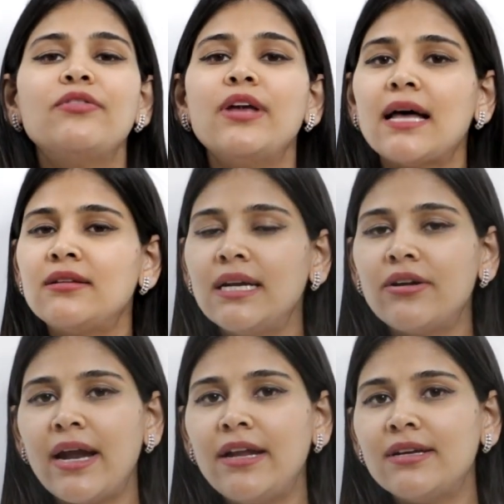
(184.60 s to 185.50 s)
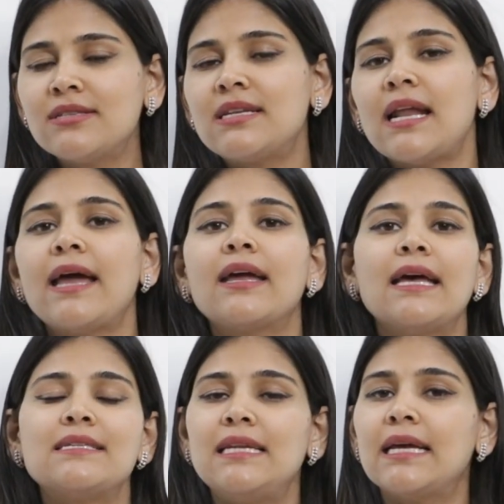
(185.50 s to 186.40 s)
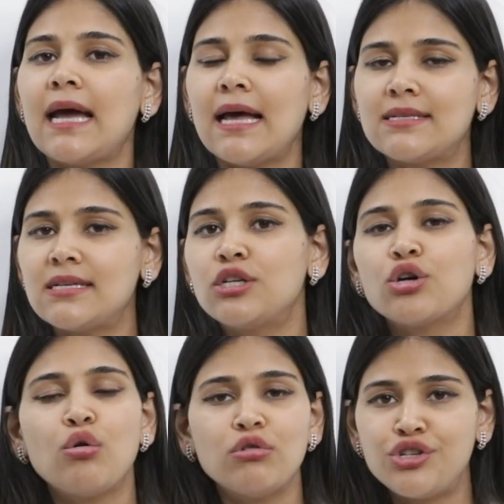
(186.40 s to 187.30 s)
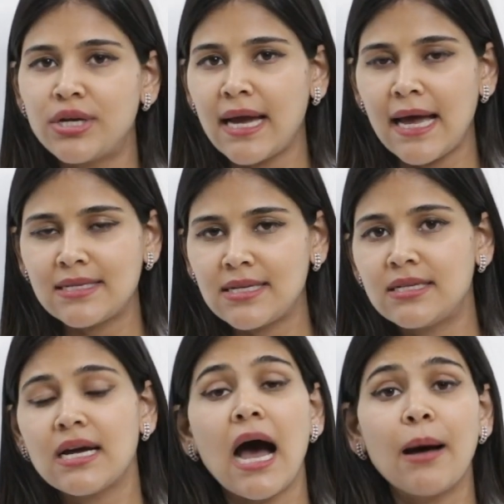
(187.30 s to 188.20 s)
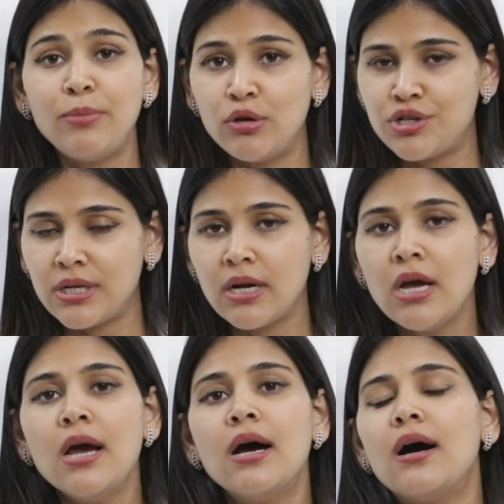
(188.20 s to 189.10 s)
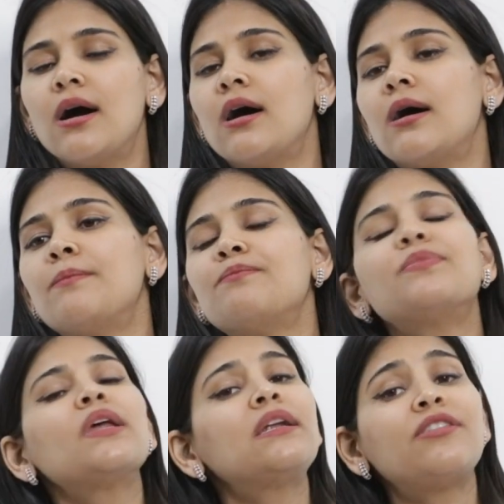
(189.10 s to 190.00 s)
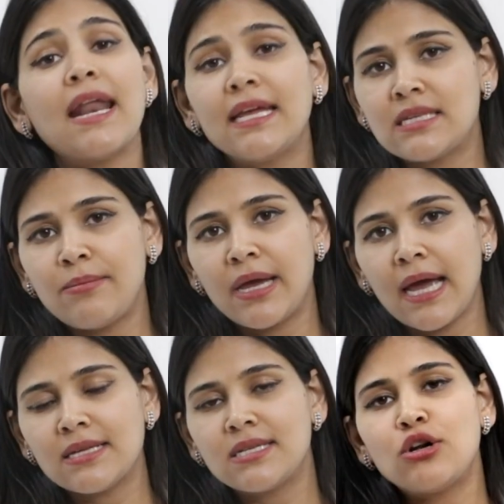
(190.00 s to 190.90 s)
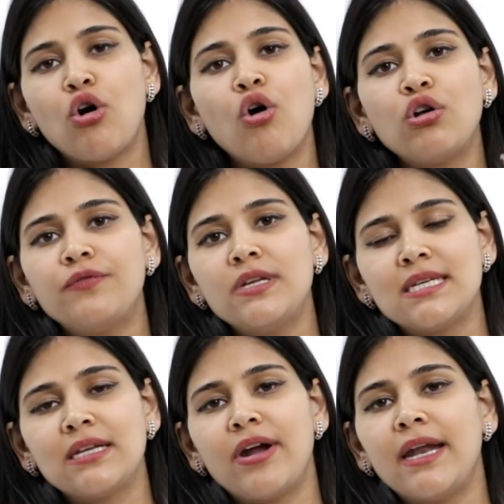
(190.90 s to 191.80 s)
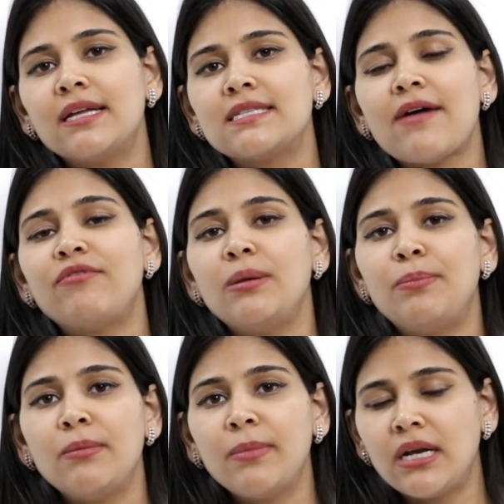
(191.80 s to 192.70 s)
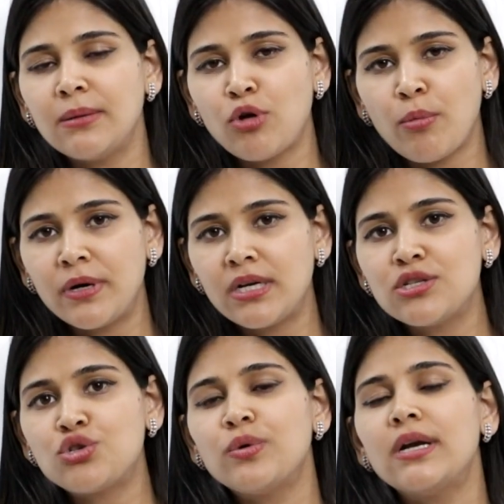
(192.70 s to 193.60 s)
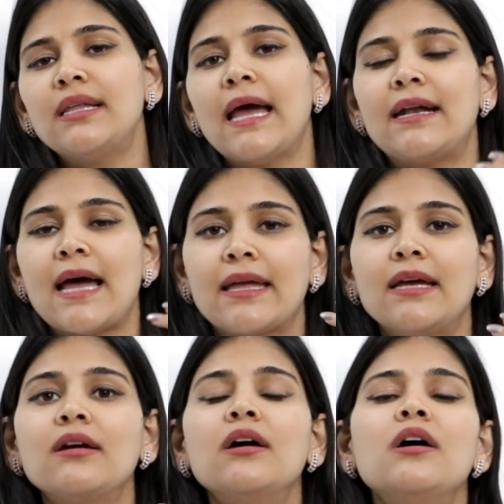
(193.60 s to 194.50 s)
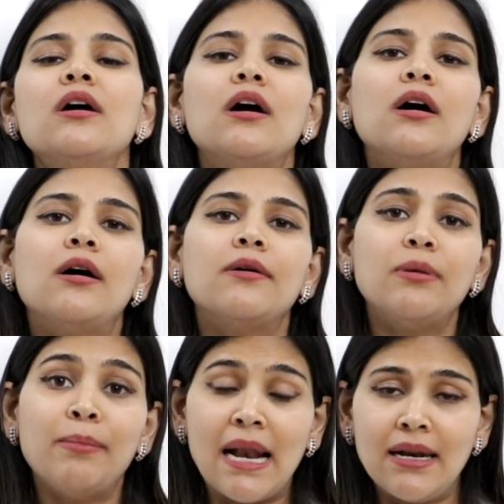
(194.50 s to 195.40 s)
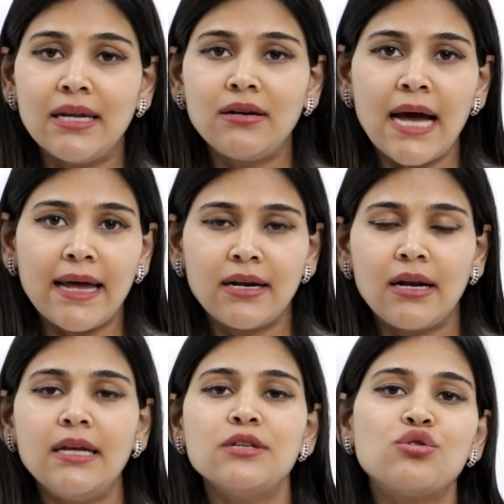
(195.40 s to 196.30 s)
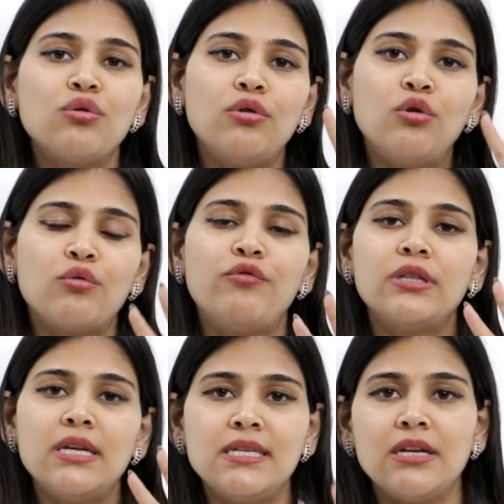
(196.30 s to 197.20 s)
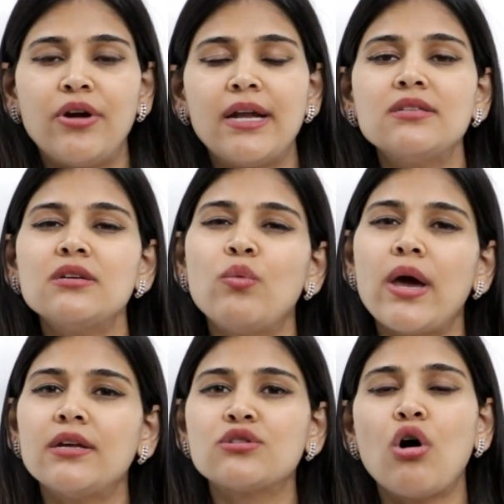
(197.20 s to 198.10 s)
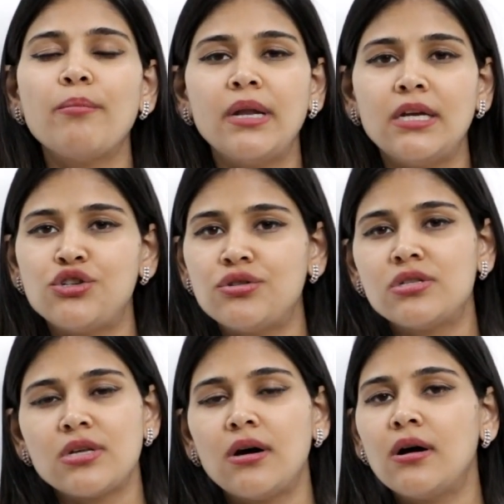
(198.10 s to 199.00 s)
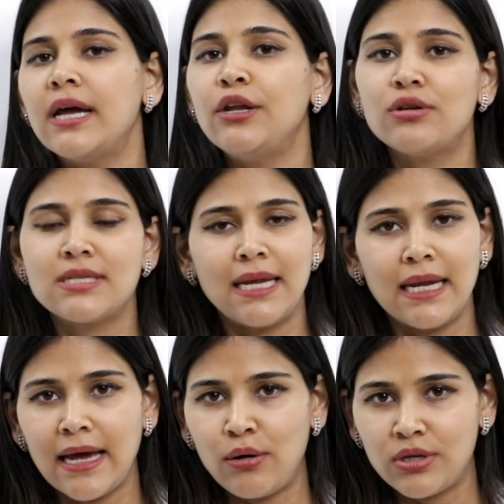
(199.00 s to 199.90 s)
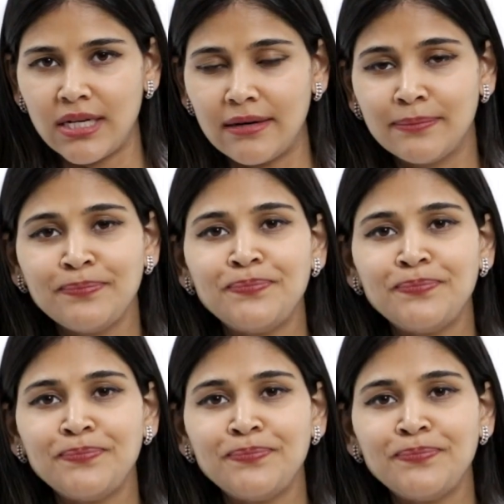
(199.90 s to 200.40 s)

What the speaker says: The other ingredients like azelaic acid, kojic acid, arbutin, tranexamic acid, all of these ingredients have depigmenting properties to it, attacking the melanin directly. So look for these ingredients in various combinations in your skincare routine.